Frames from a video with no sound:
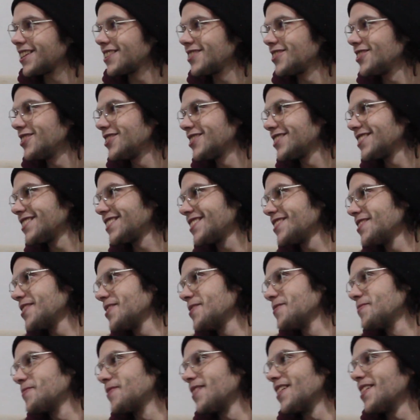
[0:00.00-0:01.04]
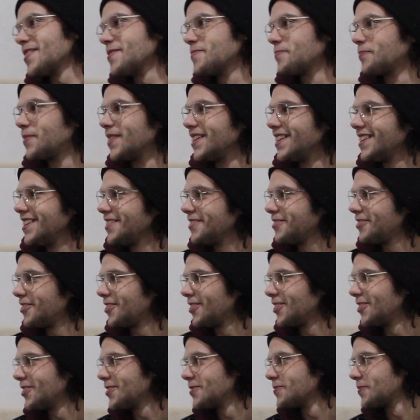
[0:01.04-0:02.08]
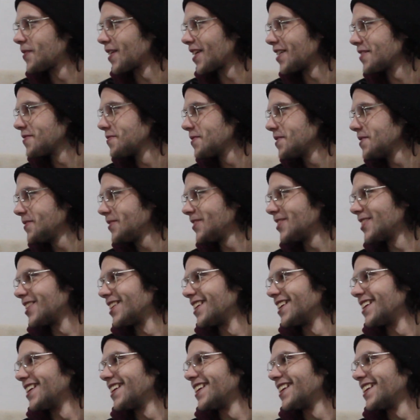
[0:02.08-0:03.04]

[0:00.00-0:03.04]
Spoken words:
That's not just a beanie for brown people.